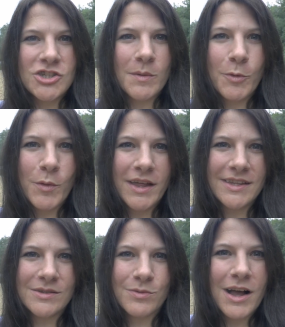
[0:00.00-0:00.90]
chip away at
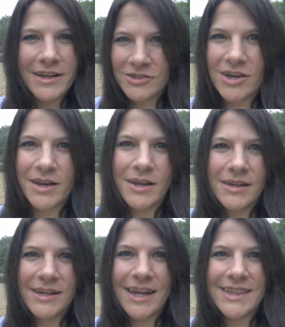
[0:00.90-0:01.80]
this rock and try to
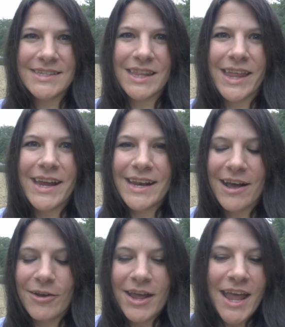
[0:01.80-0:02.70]
get this light
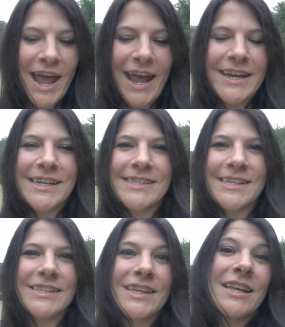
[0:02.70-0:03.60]
out. And he
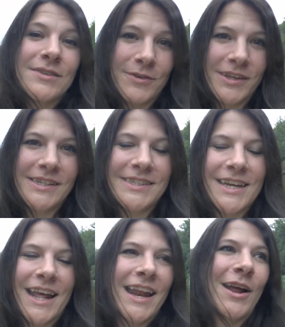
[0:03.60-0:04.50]
successfully
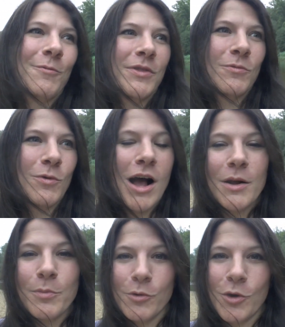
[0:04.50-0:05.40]
did it. And when the rock
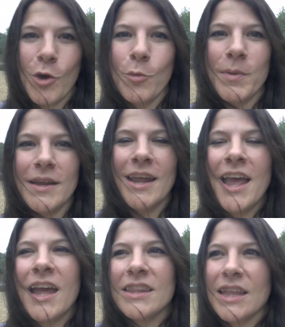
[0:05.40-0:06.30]
broke open,
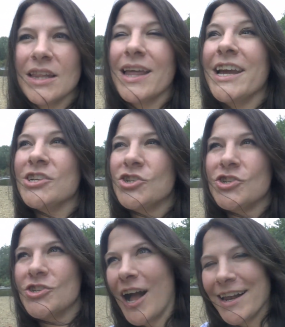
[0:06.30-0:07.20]
the light
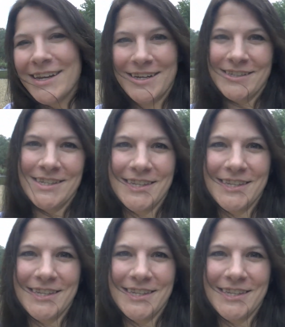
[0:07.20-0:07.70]
shot into